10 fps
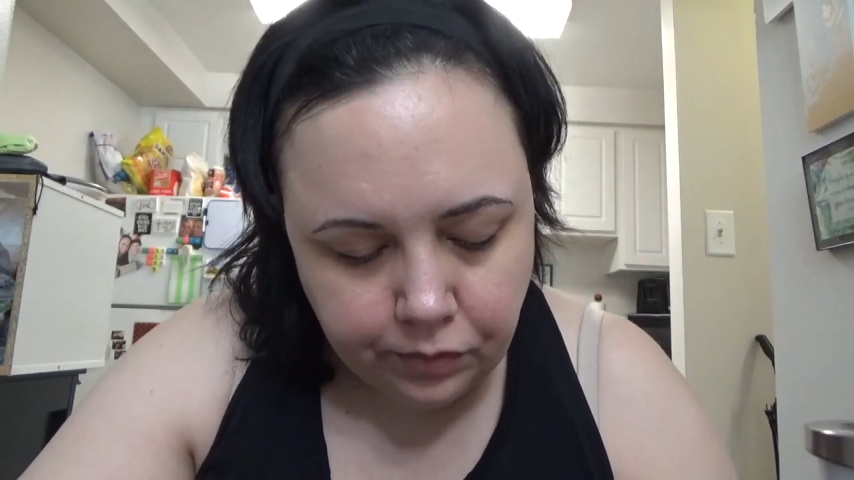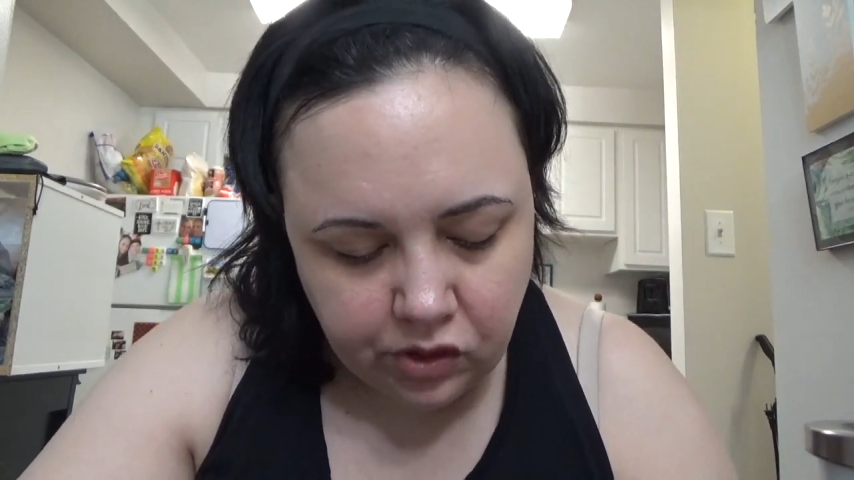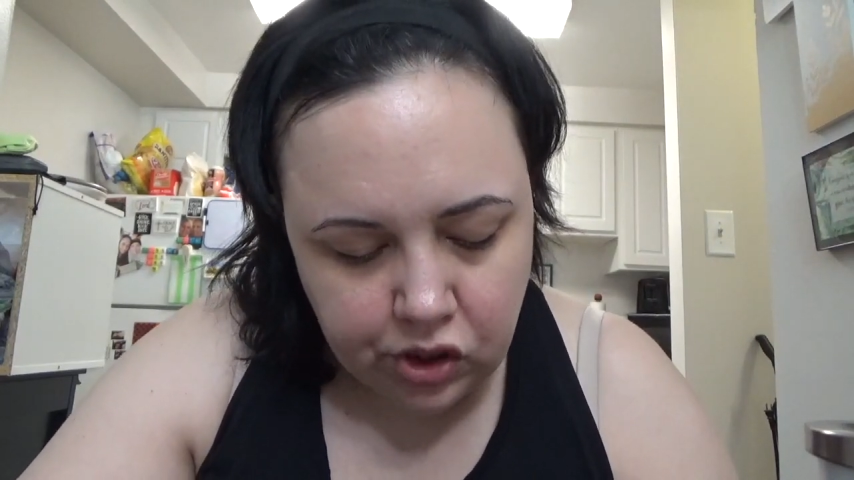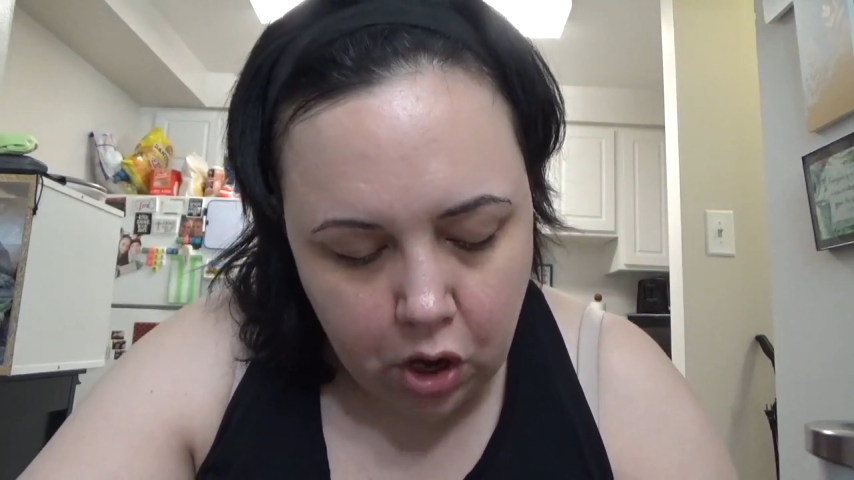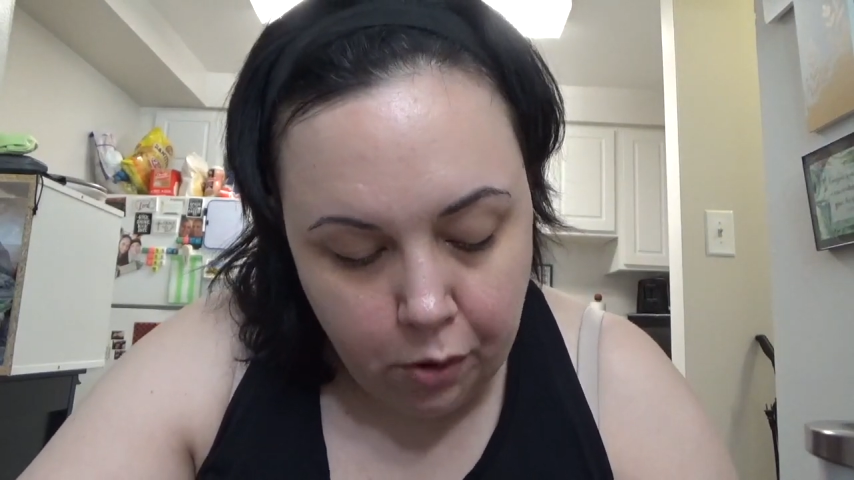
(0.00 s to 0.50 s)

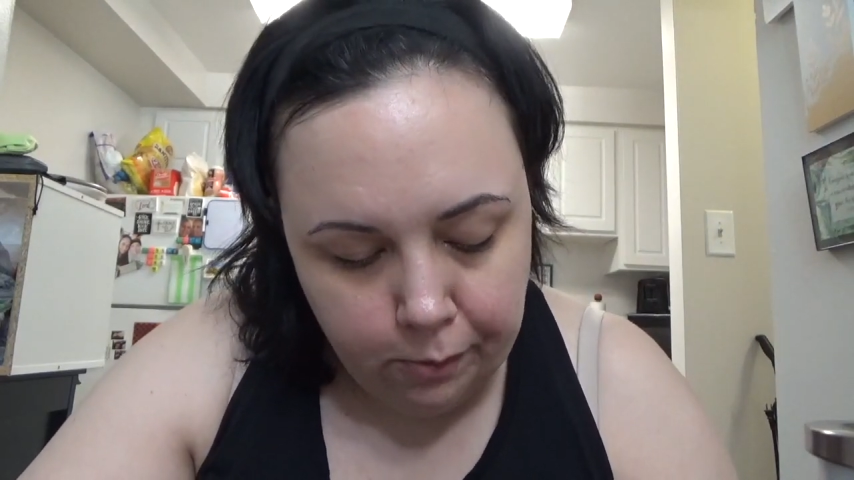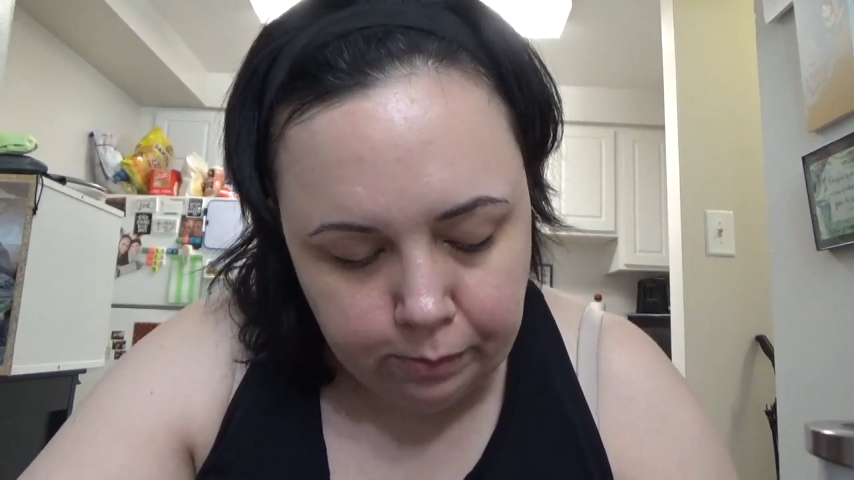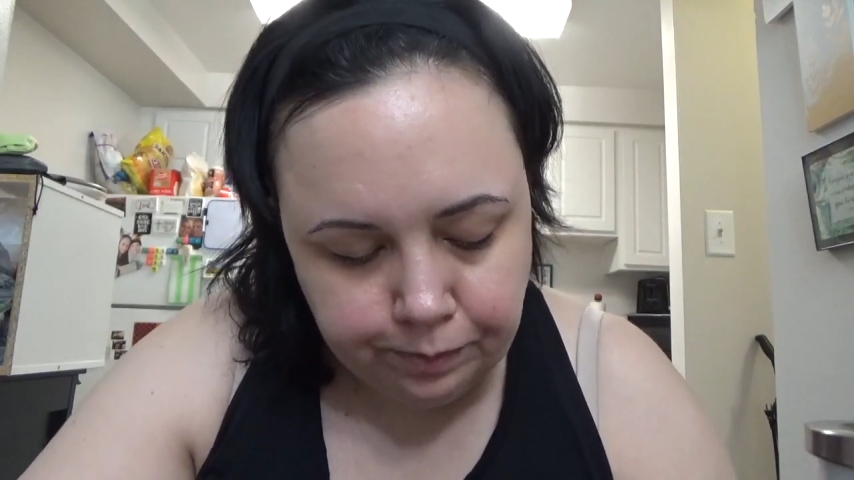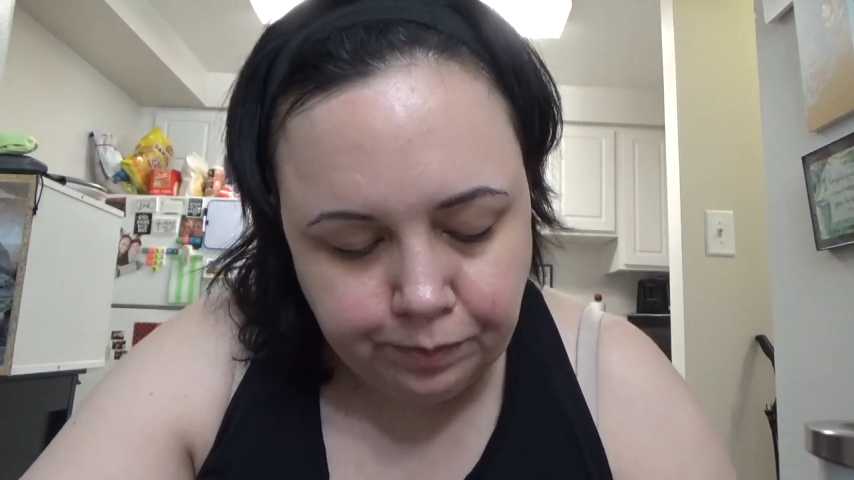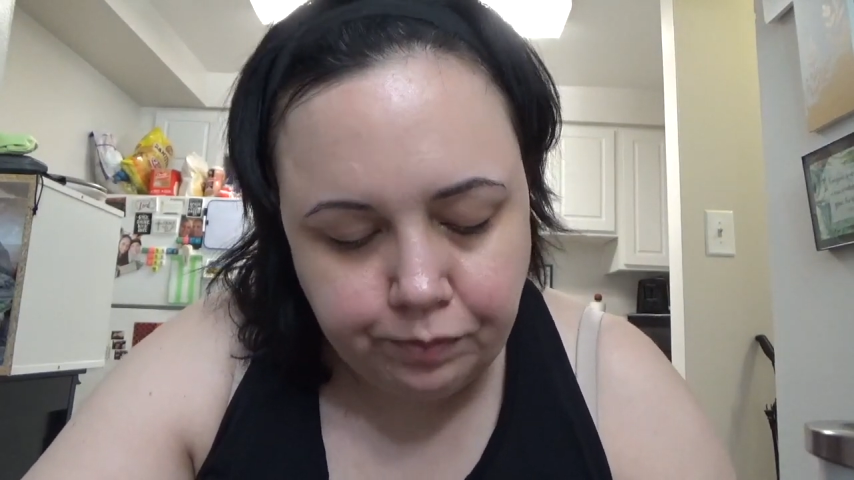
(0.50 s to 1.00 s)
So
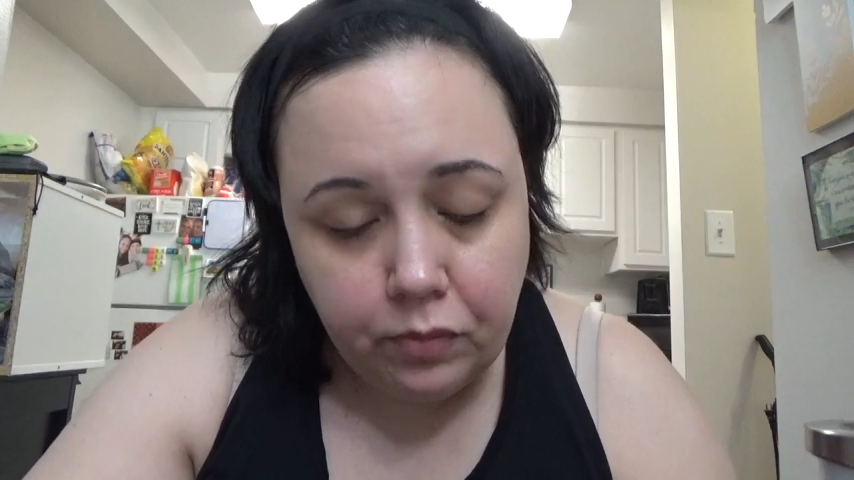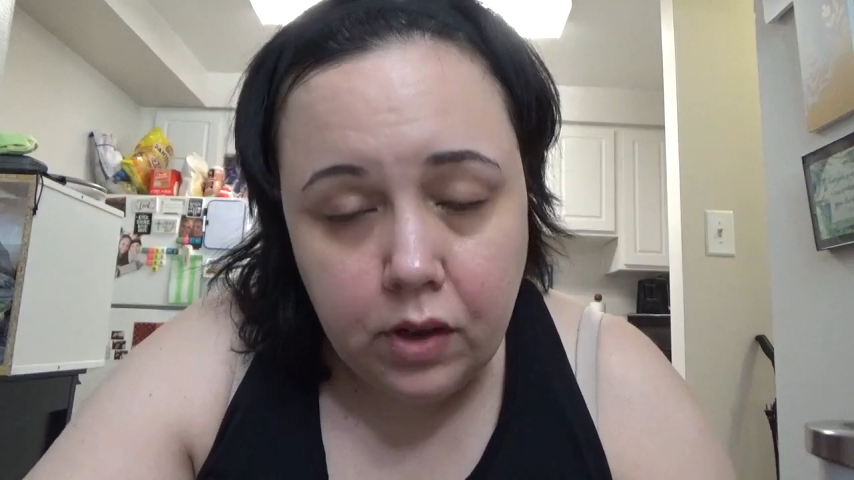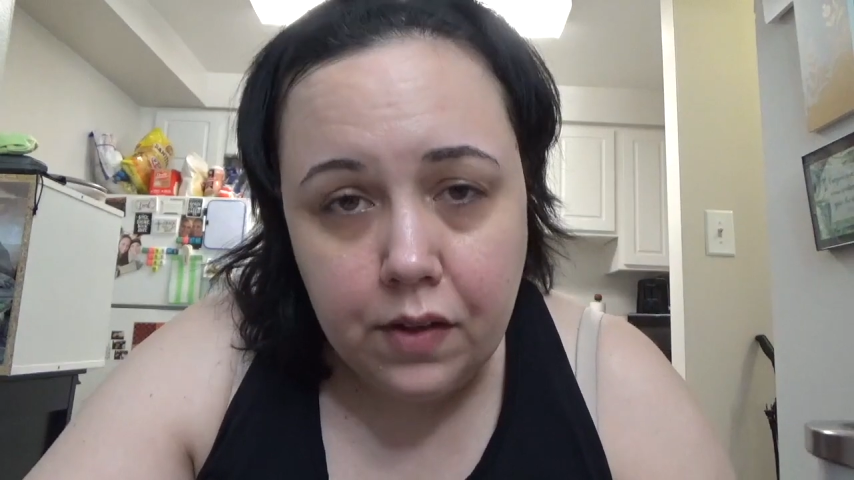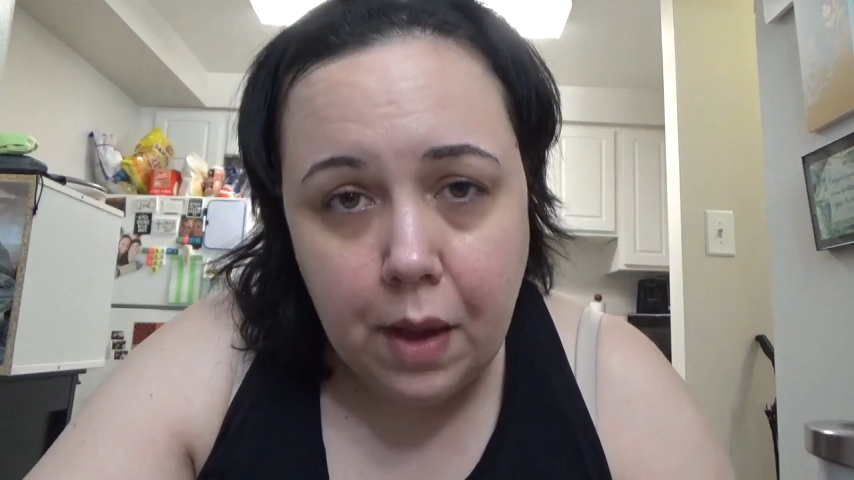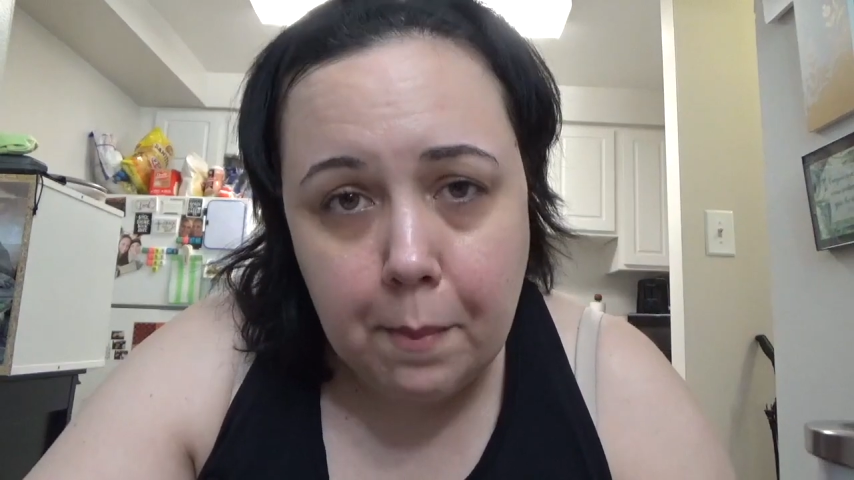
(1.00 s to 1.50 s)
that